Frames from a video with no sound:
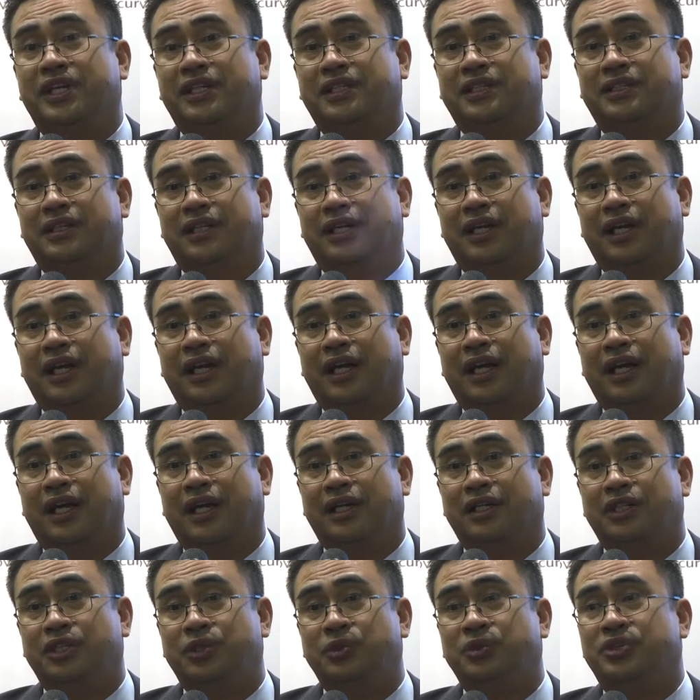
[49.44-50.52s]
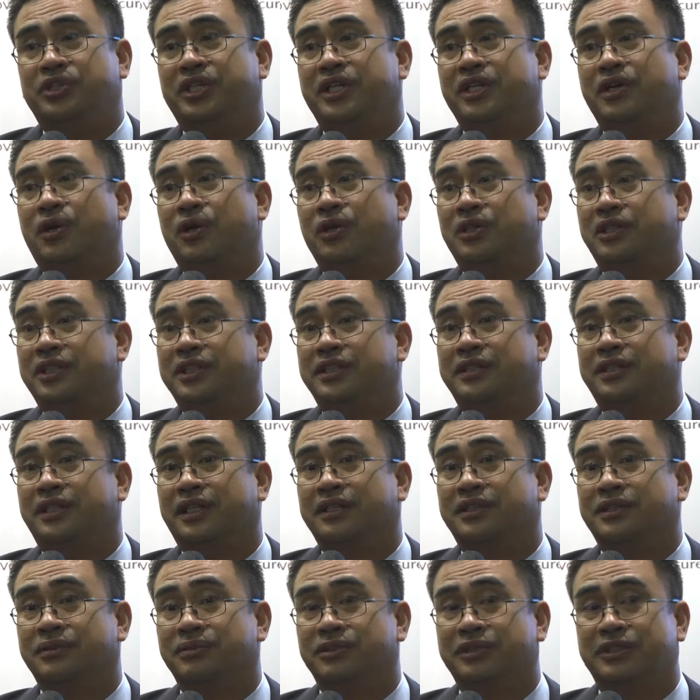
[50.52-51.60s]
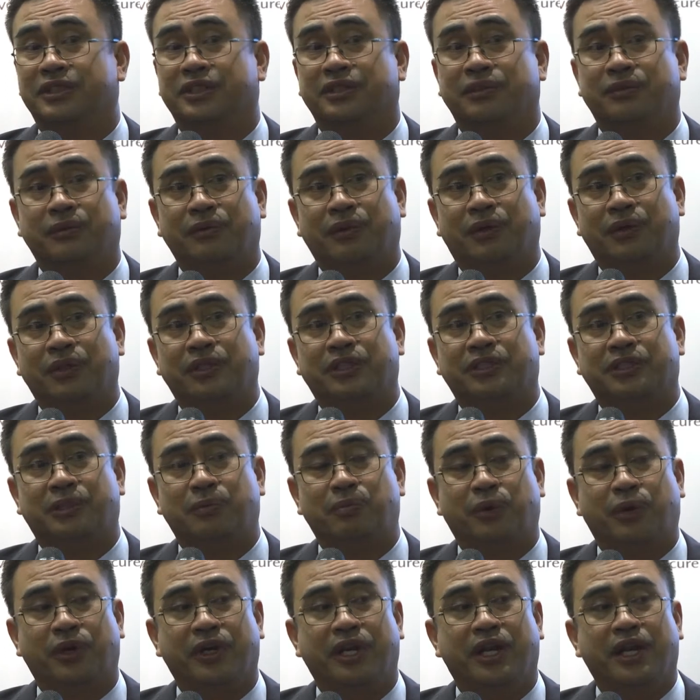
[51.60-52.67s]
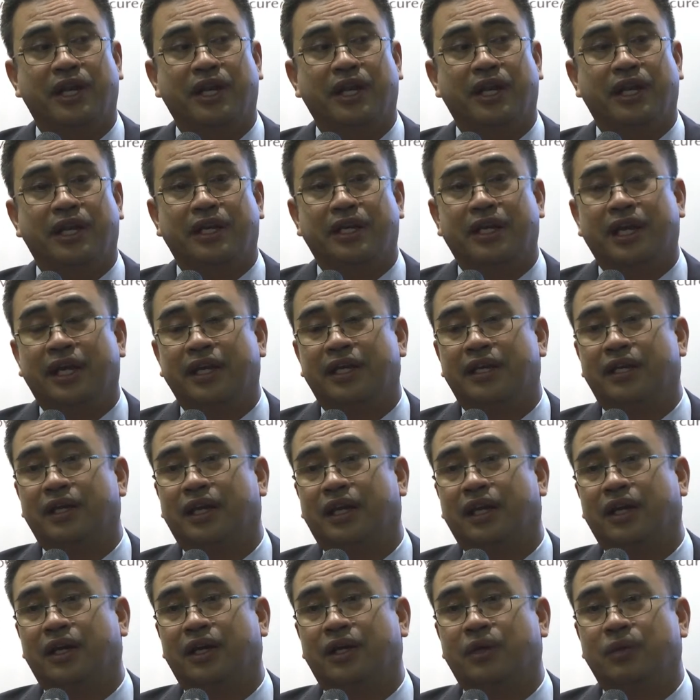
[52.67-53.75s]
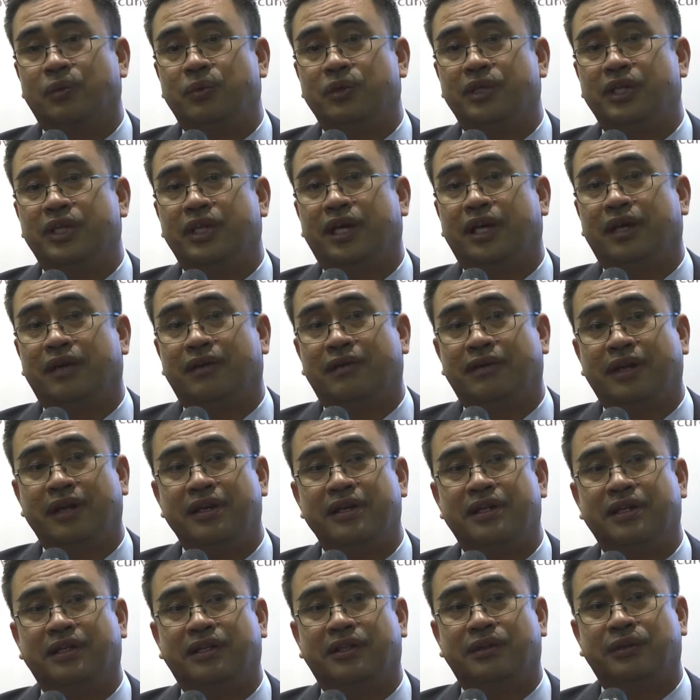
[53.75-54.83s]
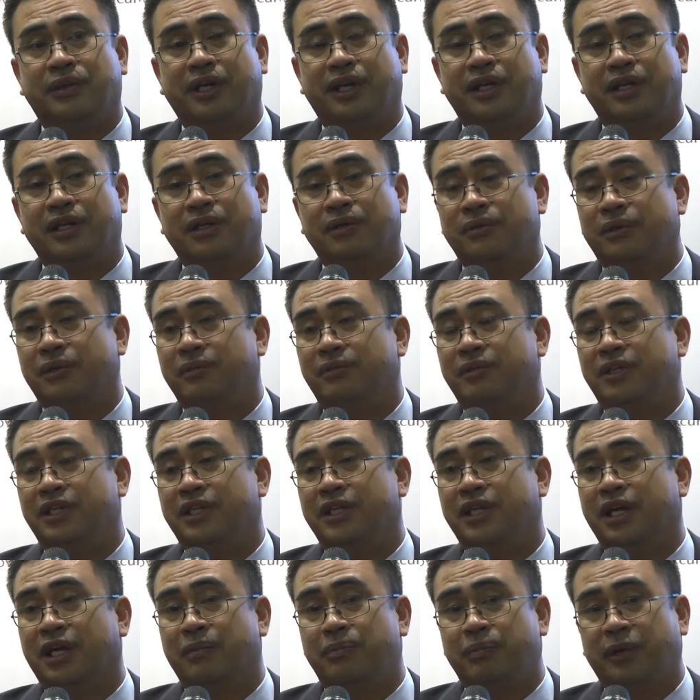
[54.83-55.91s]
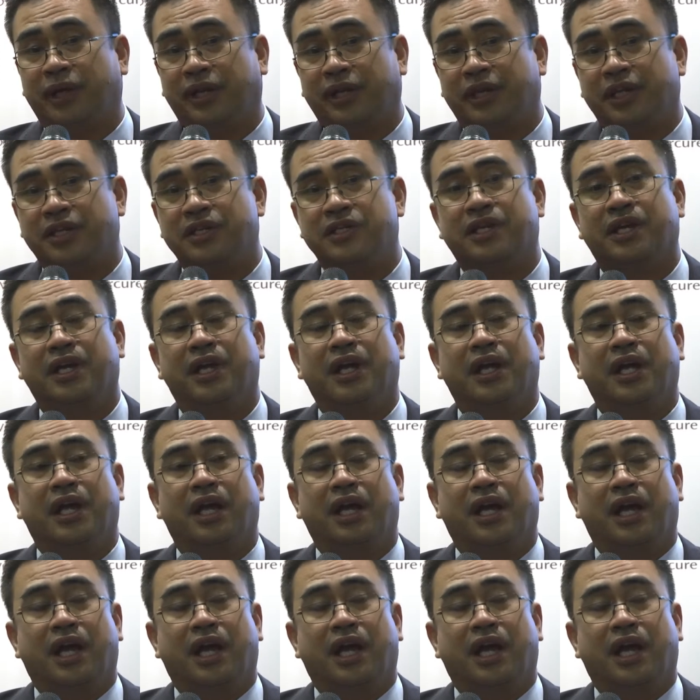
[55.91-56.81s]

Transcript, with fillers: However, he declined to reveal the expected profits from the venture, nor disclose the amount of investment put into the partnership.